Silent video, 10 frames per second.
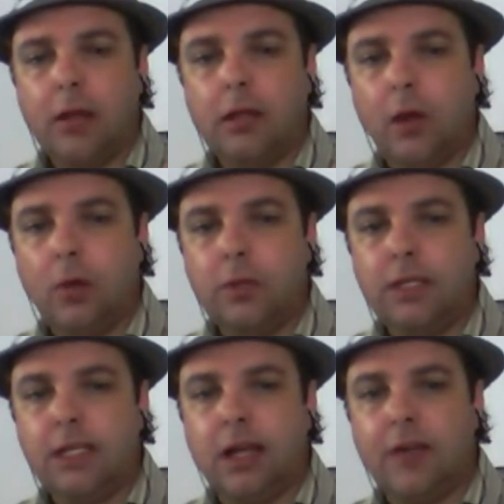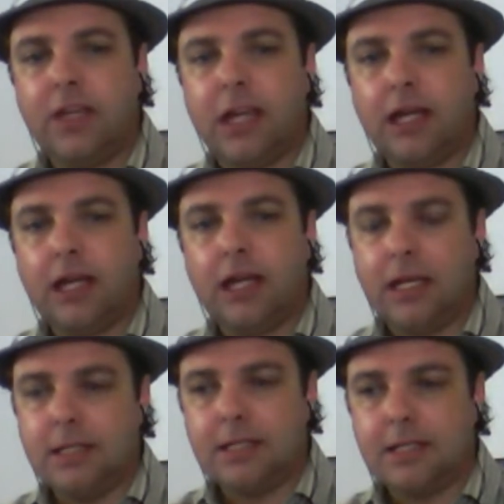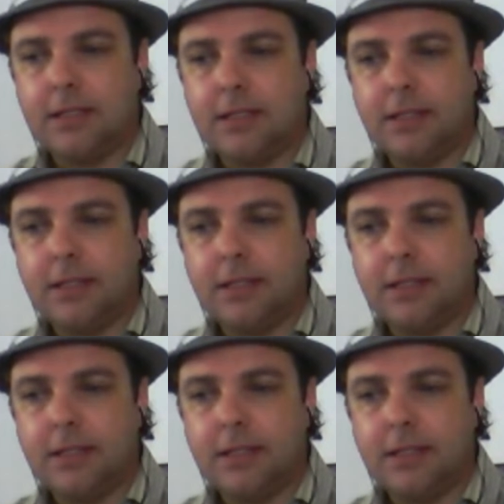The only caveat is